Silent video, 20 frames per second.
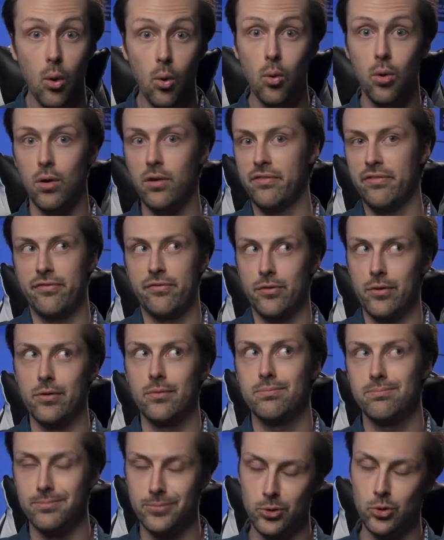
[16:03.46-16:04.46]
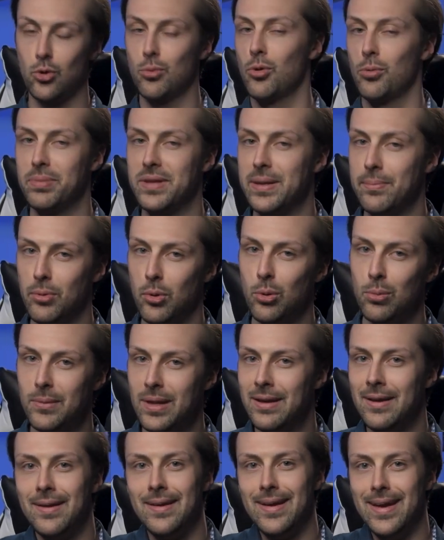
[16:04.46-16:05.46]
Or, for normal people,
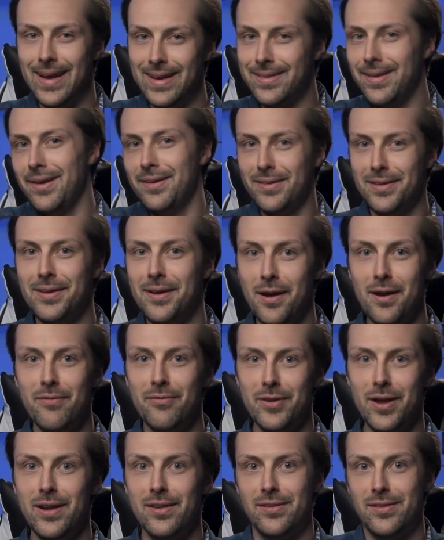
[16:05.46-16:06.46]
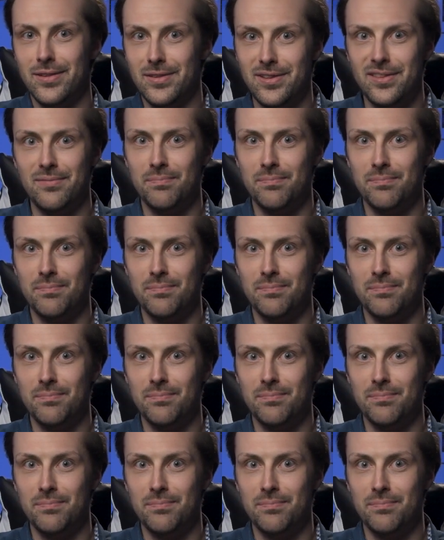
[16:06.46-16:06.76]
it's actually kind of nice to